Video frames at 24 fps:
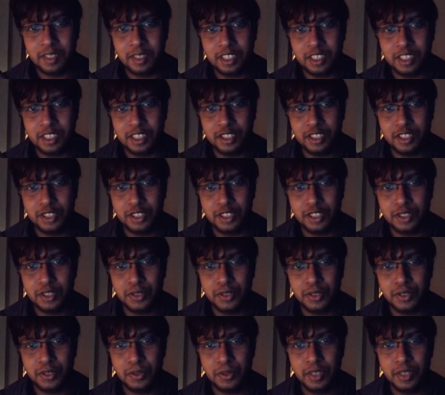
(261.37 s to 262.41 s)
attention
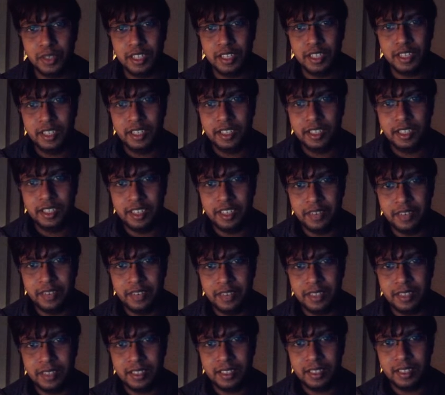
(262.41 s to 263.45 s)
to having
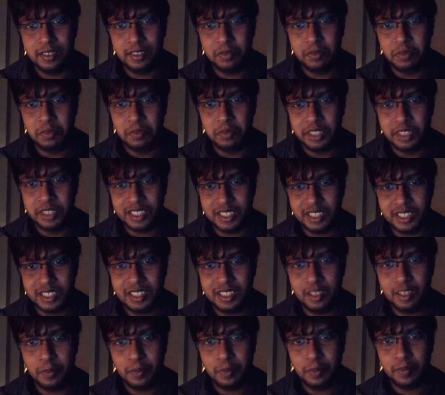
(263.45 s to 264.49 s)
just the
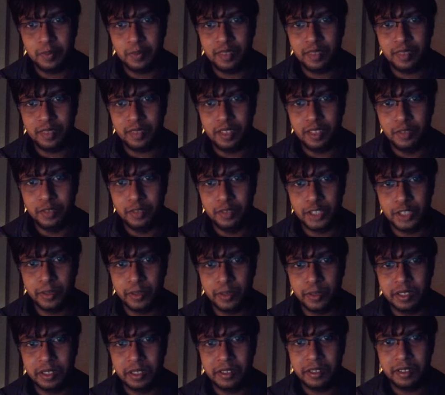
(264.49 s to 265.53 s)
visual
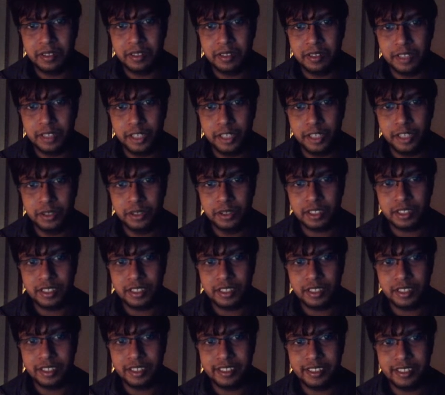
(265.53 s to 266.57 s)
cues. I
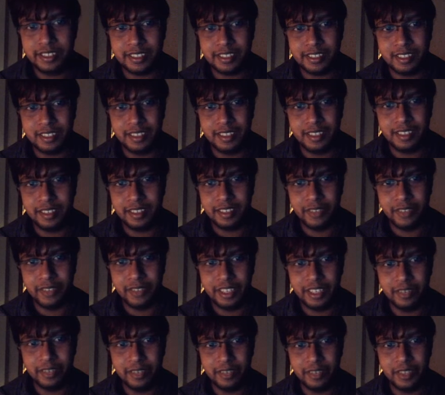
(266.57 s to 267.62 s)
just went ahead
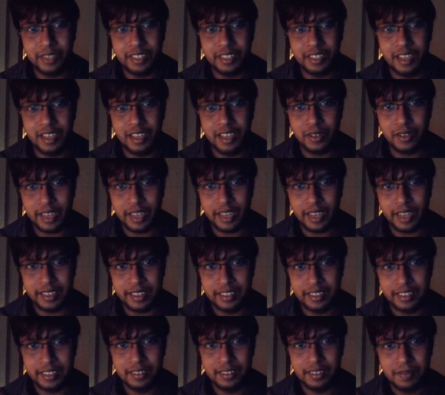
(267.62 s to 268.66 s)
with the dialogue and the
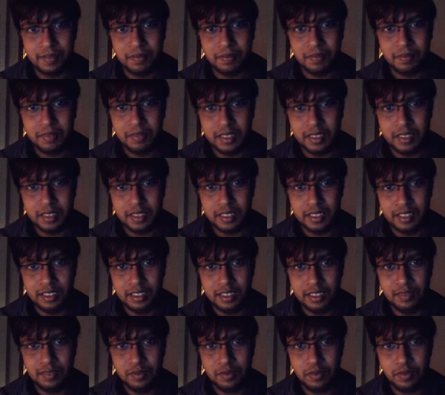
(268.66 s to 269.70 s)

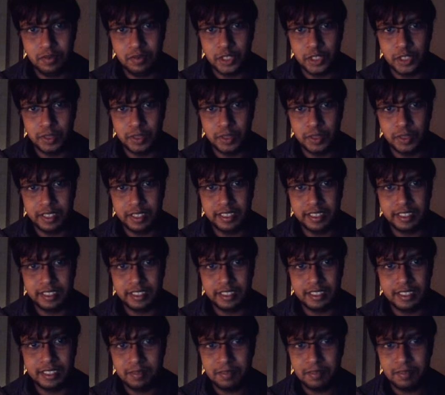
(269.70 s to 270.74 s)
visual things
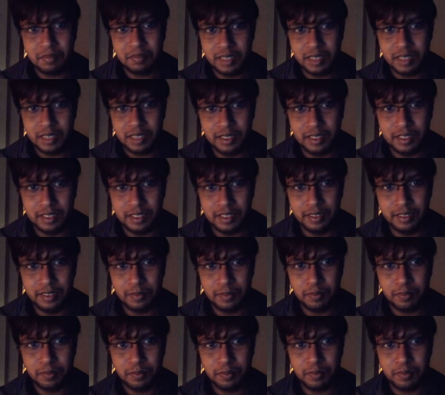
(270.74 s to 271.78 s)
hand
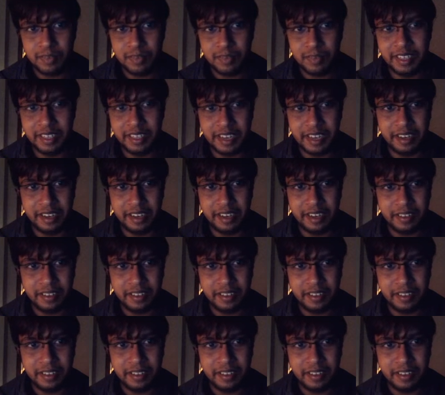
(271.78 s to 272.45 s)
in hand.